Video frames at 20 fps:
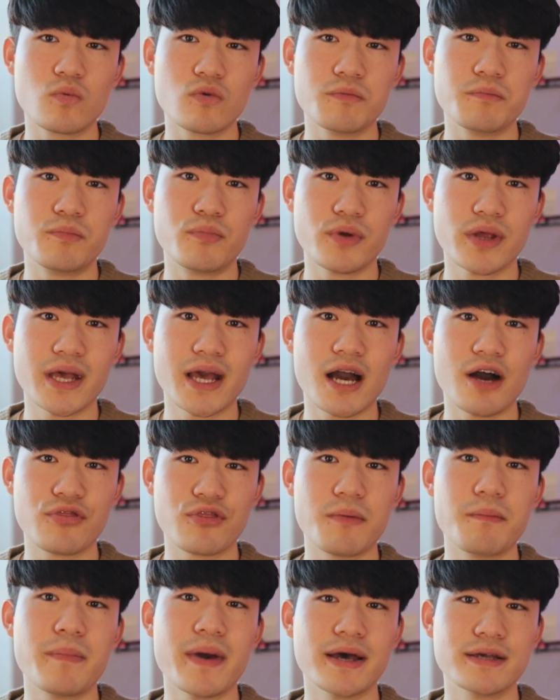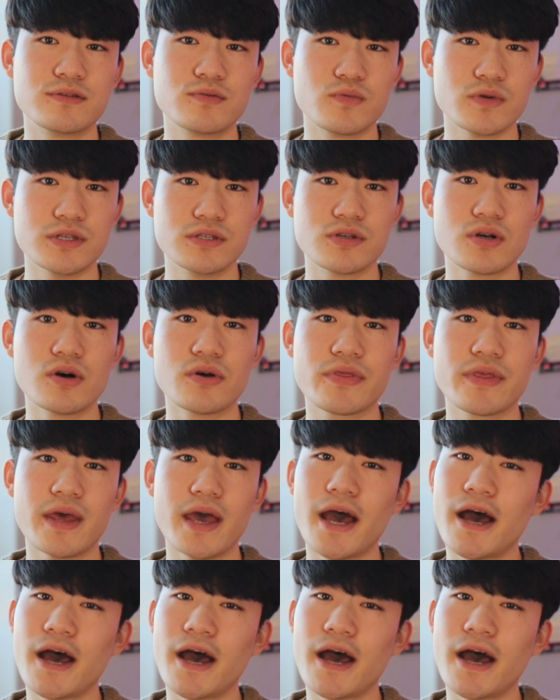would bring out the best result